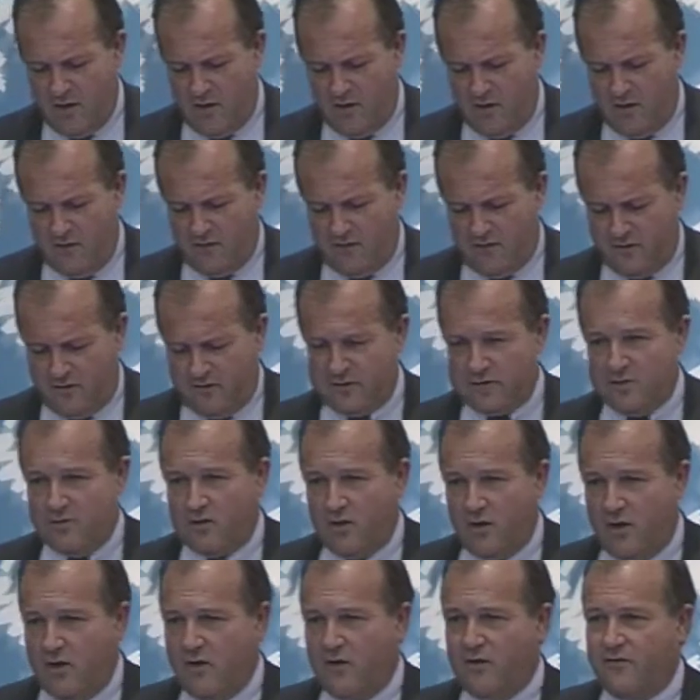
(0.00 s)
Of course,
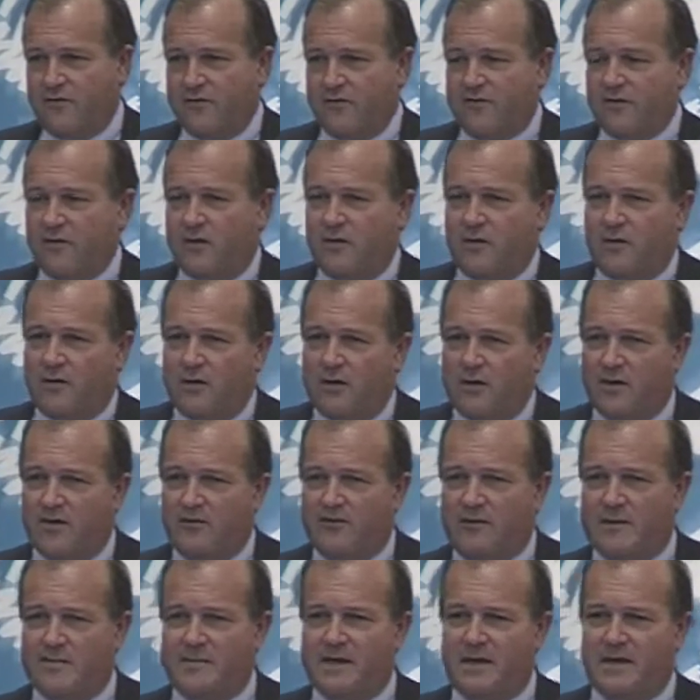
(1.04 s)
all of
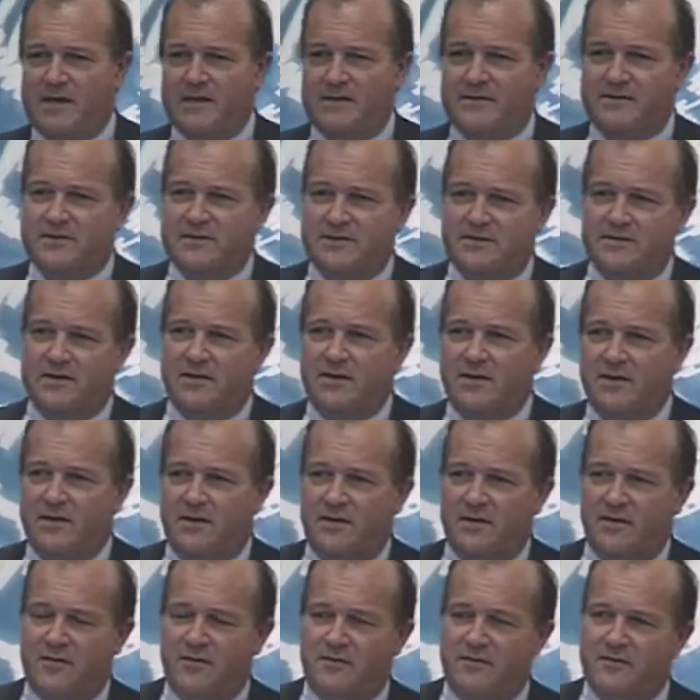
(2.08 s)
them has
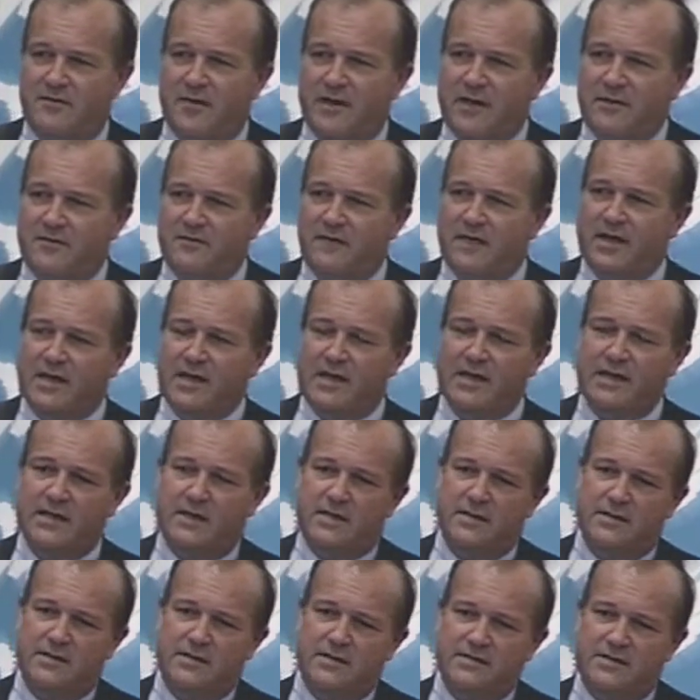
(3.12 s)
very, very
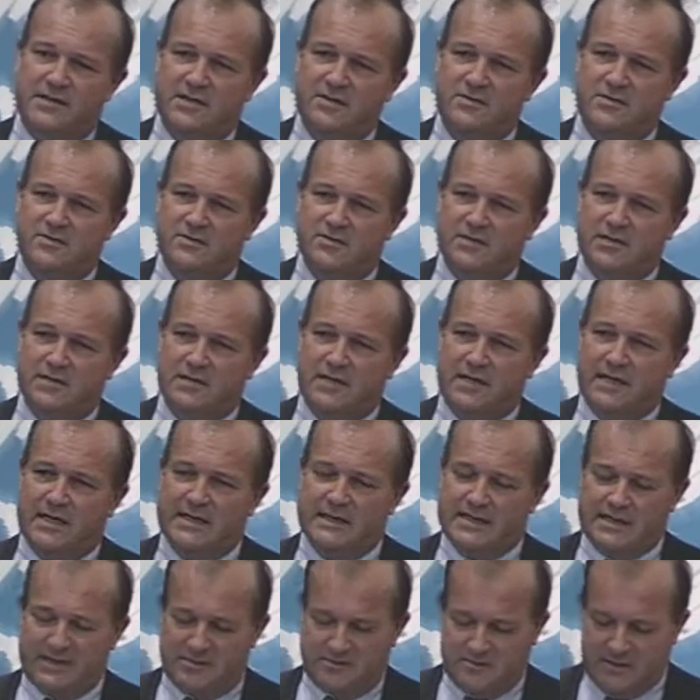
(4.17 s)
tenuous and
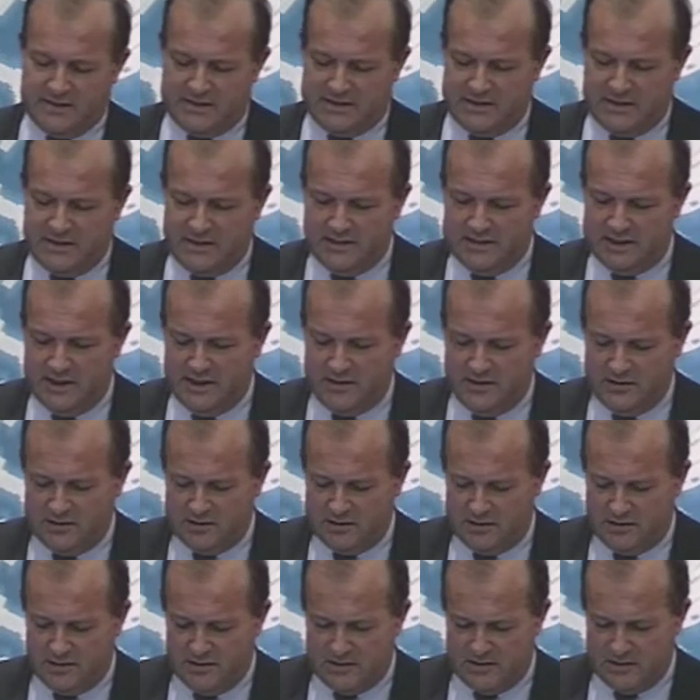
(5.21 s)
interesting
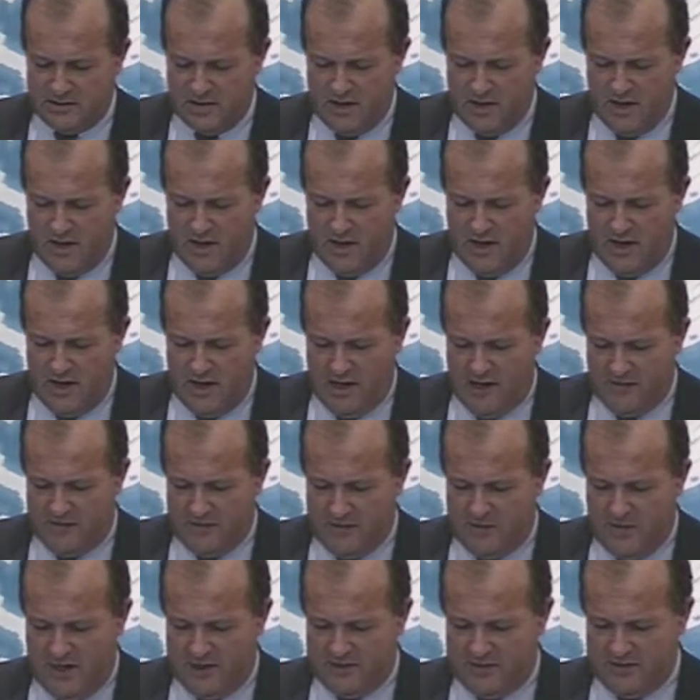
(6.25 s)
challenges. The
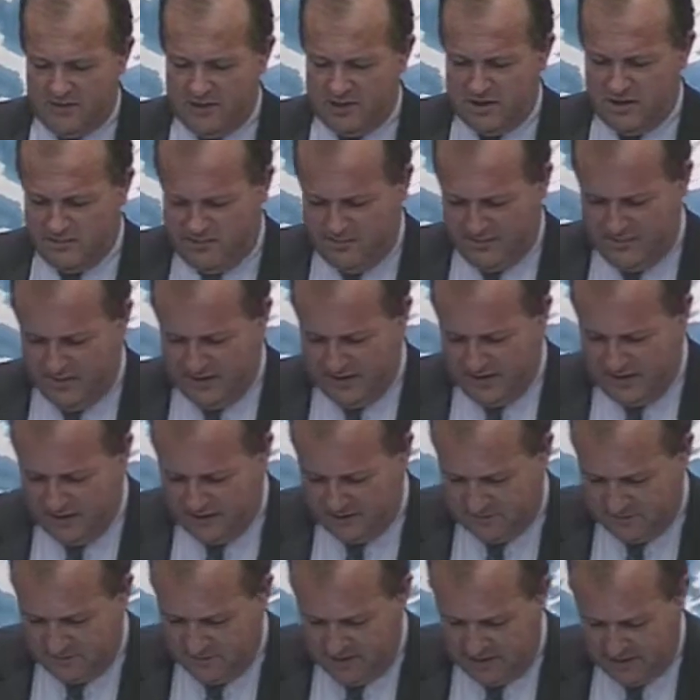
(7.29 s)
partnership is
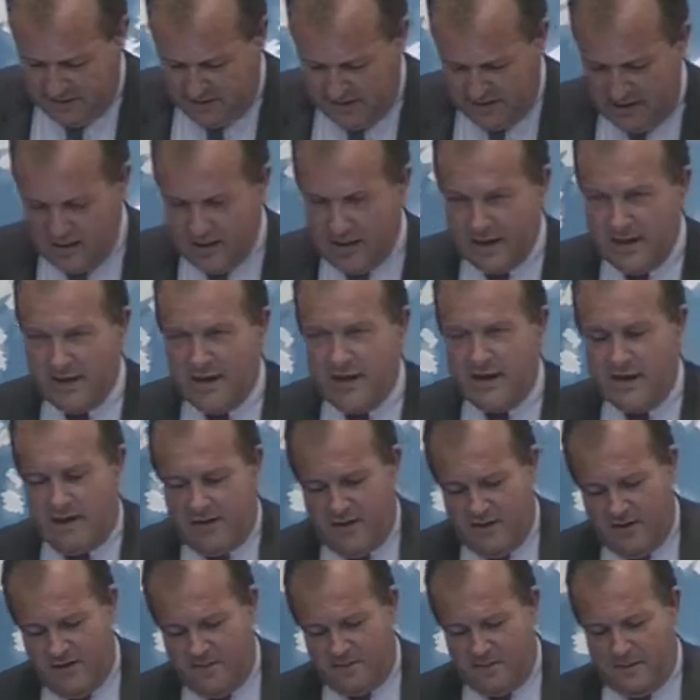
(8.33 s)
really
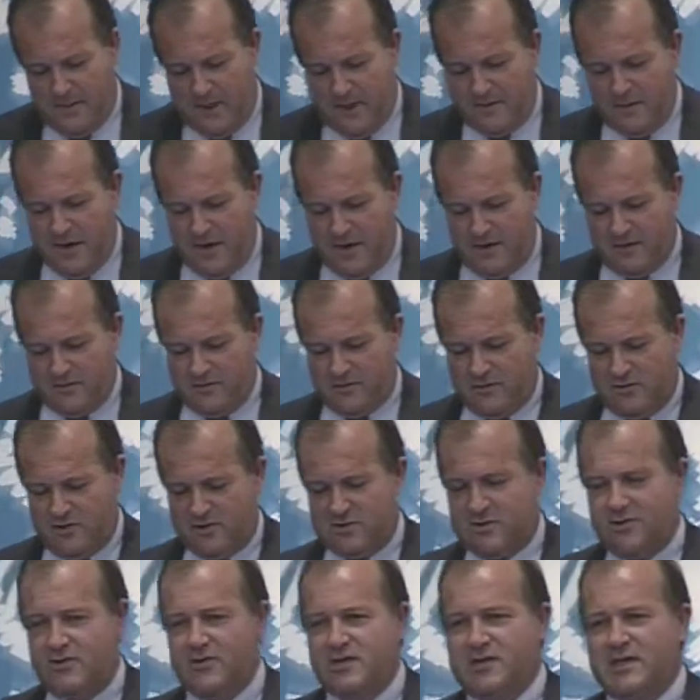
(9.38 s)
about
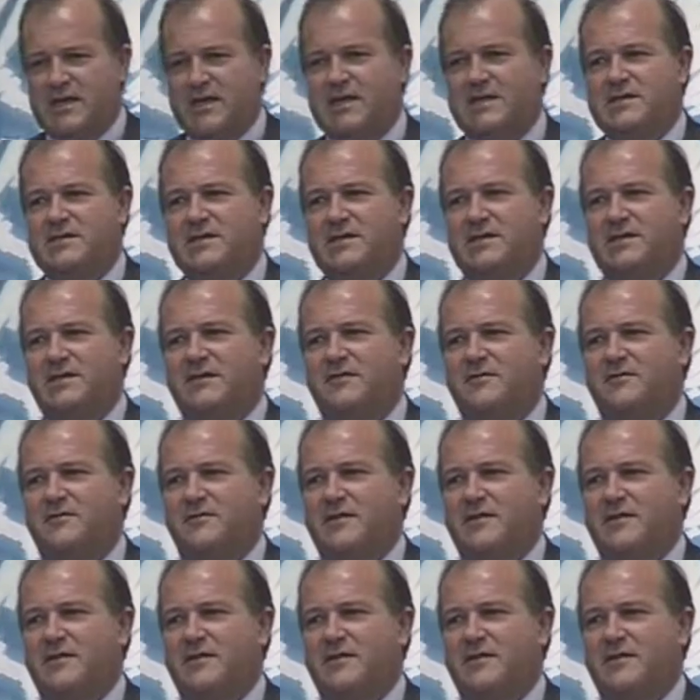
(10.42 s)
consolidating